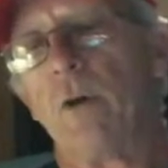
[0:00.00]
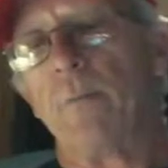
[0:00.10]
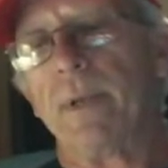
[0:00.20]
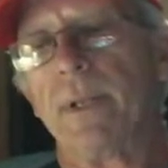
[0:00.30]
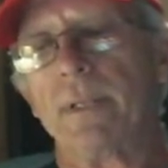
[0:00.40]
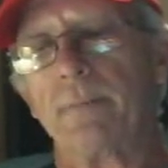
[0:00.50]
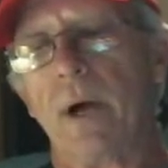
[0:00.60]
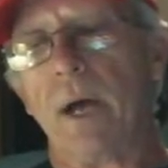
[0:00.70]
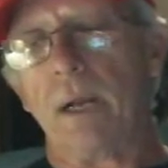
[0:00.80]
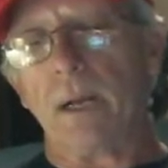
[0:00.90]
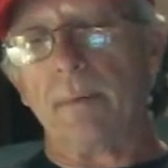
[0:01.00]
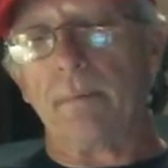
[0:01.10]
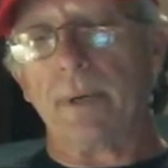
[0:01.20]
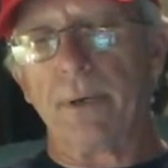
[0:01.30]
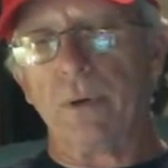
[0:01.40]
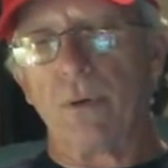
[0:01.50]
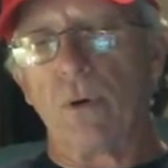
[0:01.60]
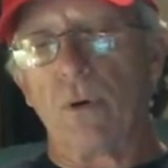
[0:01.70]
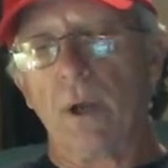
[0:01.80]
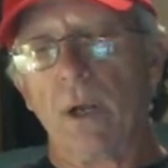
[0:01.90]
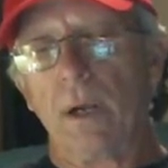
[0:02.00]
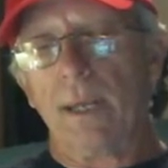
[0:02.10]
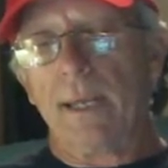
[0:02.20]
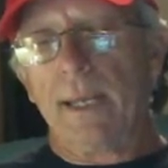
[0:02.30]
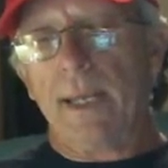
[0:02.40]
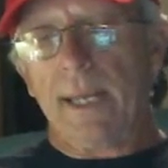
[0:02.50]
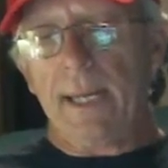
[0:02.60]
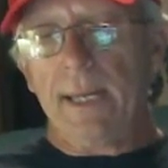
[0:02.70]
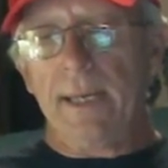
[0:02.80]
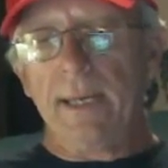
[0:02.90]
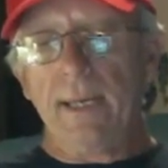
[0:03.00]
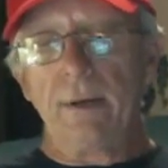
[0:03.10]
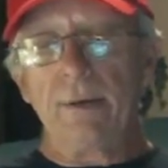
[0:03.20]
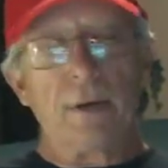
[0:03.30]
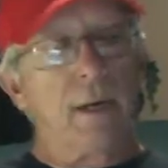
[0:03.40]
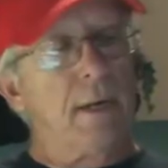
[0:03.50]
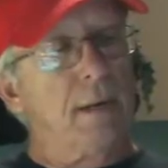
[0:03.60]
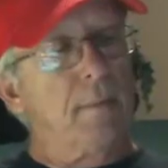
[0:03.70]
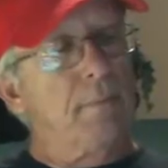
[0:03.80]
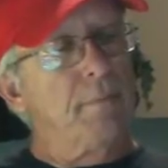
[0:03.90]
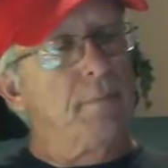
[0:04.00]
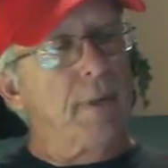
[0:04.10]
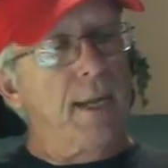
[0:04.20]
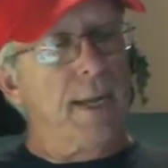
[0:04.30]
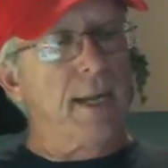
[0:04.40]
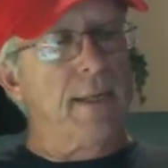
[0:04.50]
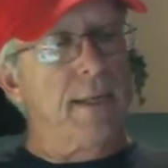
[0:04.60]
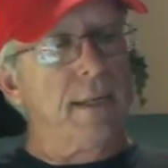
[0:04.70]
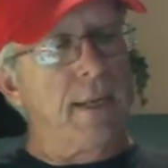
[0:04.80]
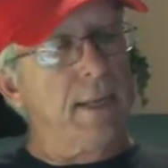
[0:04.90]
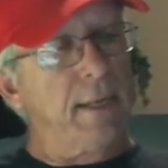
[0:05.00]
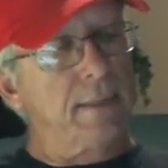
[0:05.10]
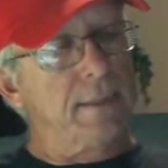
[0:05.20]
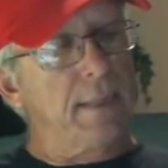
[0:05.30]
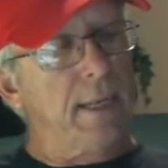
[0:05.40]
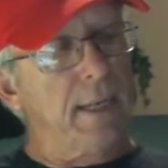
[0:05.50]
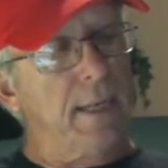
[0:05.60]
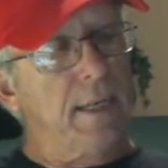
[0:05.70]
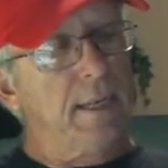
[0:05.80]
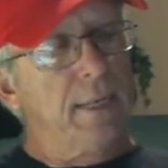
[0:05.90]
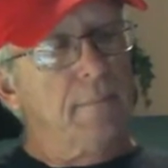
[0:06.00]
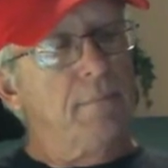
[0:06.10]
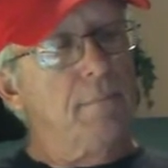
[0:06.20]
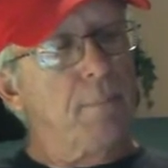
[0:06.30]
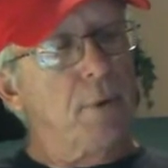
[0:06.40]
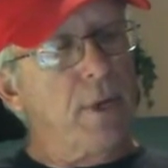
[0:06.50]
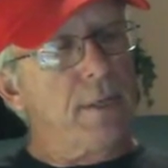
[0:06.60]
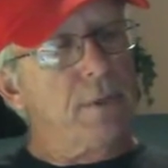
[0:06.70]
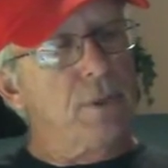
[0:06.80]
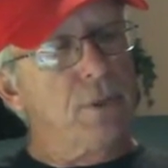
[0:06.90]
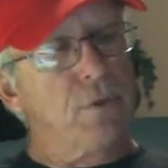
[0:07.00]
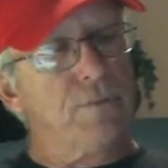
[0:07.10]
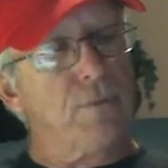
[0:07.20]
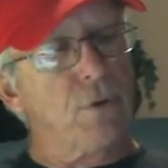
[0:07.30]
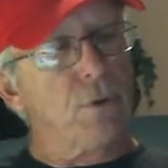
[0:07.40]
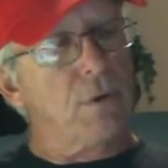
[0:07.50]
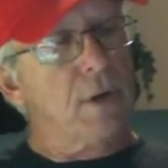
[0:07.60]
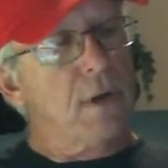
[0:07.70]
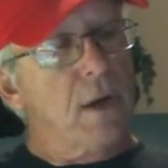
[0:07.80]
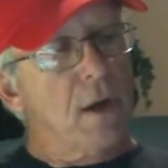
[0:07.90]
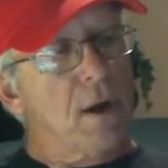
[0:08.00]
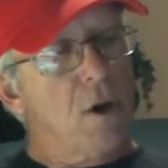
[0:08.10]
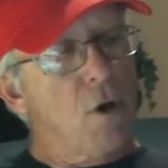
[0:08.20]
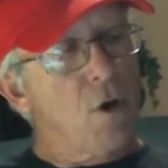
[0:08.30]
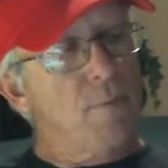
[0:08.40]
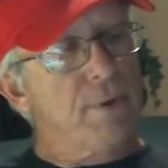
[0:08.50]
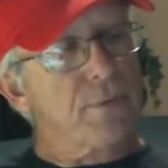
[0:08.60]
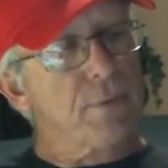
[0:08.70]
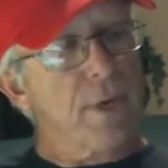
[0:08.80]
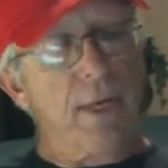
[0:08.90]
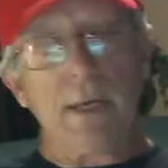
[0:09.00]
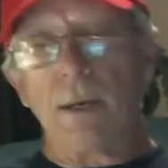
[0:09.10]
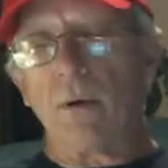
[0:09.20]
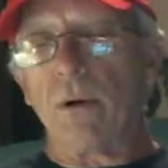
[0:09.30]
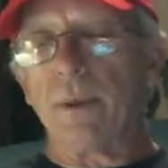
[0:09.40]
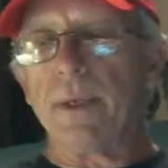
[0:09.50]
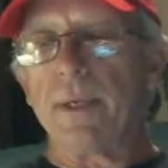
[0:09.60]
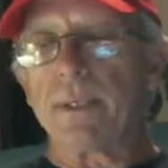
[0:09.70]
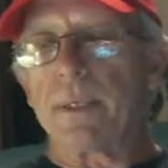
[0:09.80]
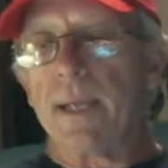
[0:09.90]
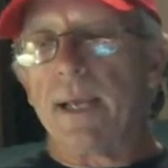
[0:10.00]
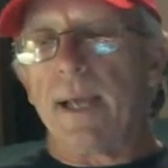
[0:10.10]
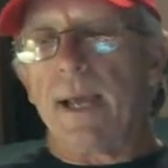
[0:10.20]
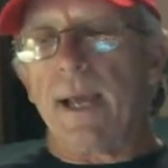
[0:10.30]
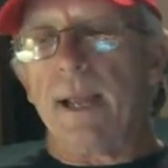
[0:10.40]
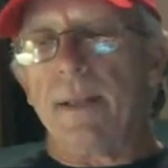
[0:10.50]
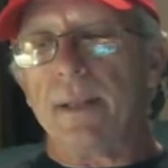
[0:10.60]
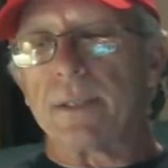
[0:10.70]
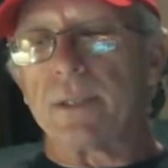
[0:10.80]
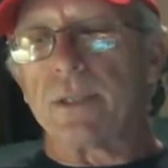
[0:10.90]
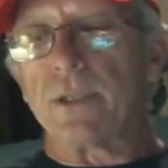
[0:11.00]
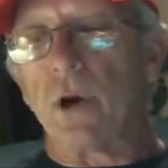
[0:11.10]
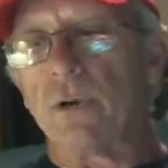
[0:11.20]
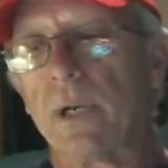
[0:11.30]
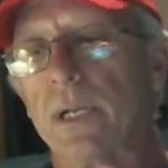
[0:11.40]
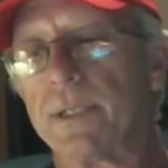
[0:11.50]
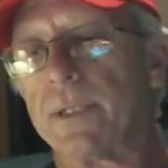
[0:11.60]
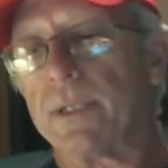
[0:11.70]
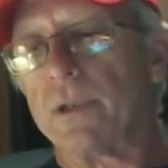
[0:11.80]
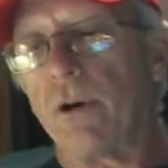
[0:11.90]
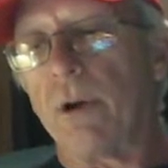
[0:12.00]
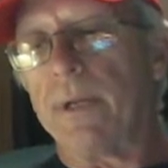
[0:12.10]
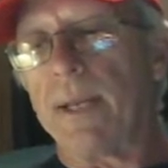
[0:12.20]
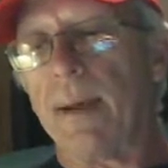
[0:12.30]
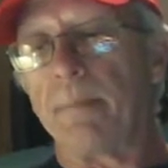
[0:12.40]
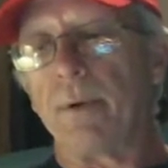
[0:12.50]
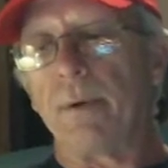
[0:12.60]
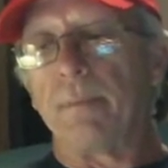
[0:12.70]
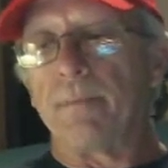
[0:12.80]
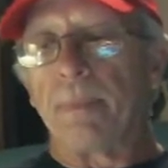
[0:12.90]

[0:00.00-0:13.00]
opened this bottle and put a new coil in here, and it's a 0.24 ohm it's reading on this, and this is So Delicious Shirley Temple.